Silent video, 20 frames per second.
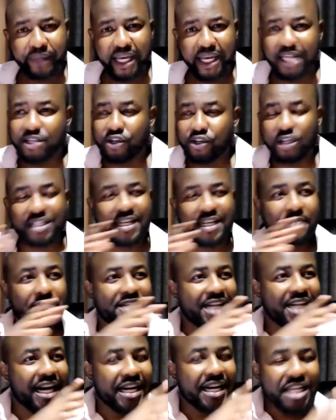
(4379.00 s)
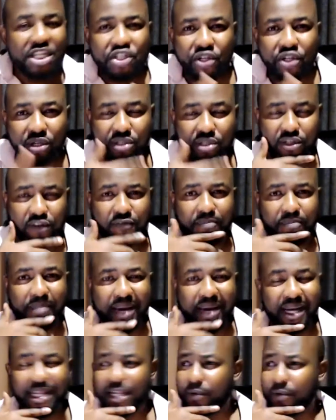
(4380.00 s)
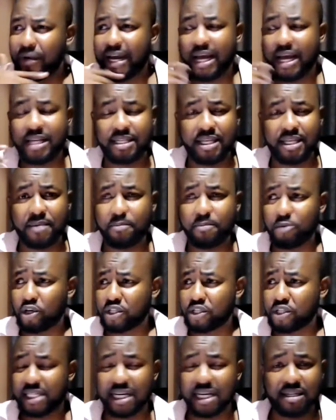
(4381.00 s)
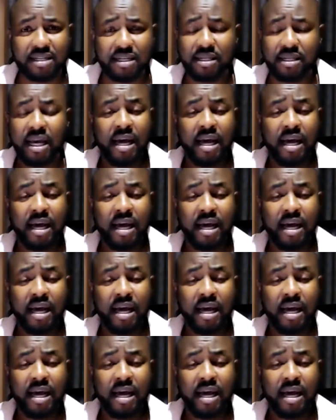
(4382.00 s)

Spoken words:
It's not some traditions of men. The way I see most churches,